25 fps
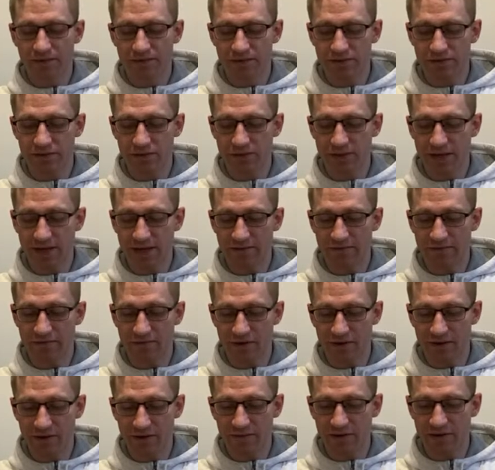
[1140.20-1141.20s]
to get
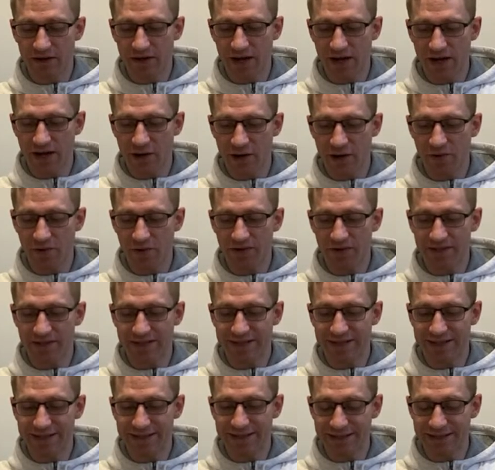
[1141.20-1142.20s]
very, very high
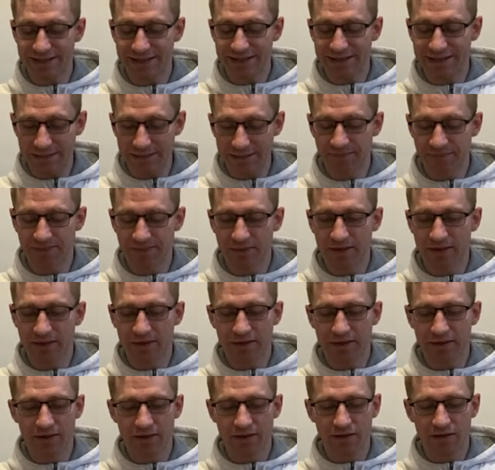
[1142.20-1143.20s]
quality, clean
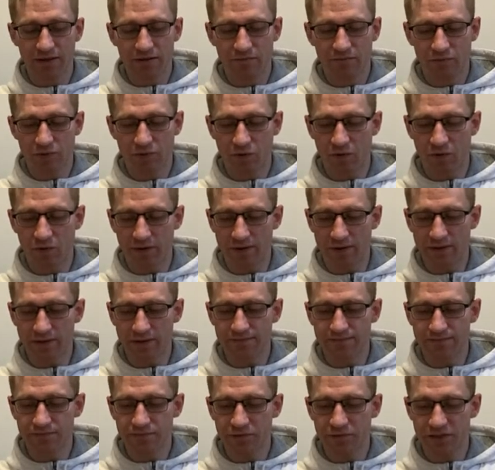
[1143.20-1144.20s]
pour,
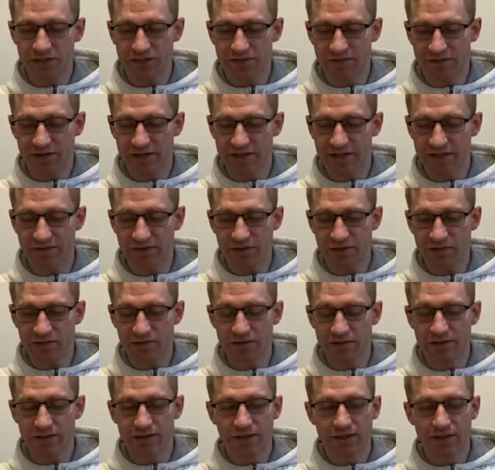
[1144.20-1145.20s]
which is very
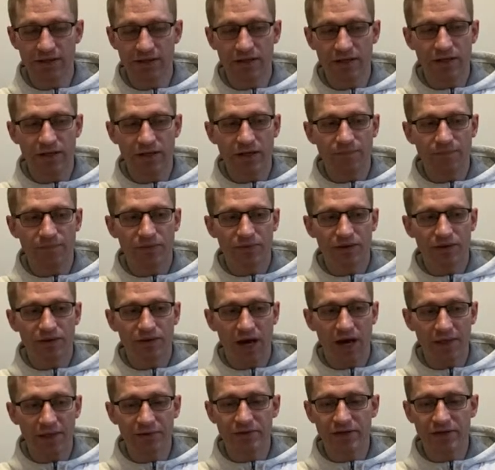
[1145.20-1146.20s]
difficult,
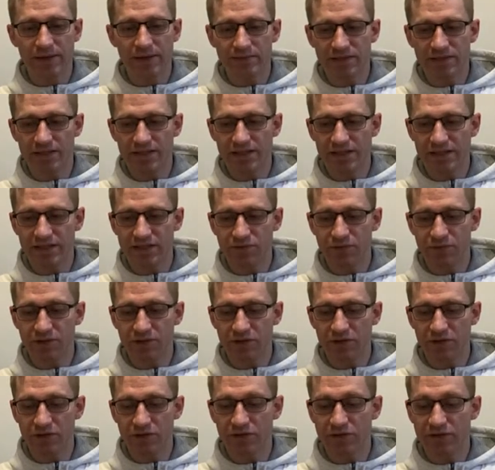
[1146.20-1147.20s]
other types of teas we
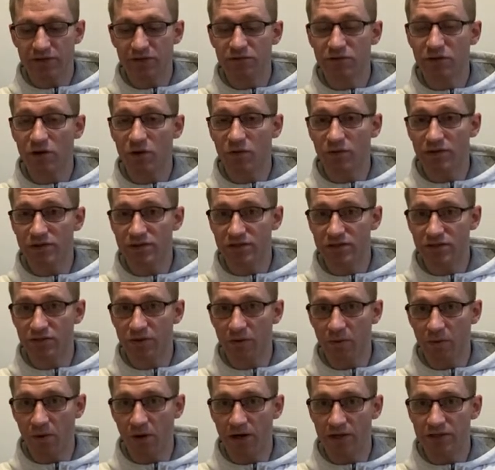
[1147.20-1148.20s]
notice we don't always do
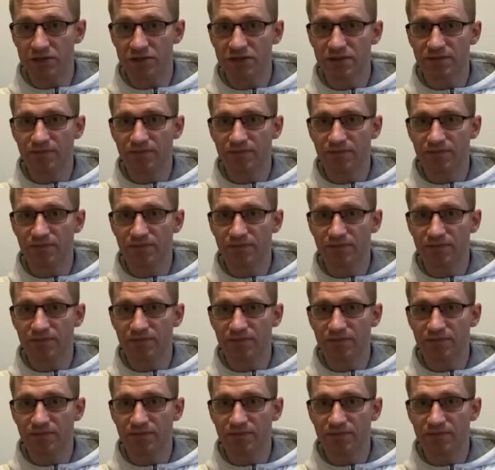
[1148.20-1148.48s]
a wash.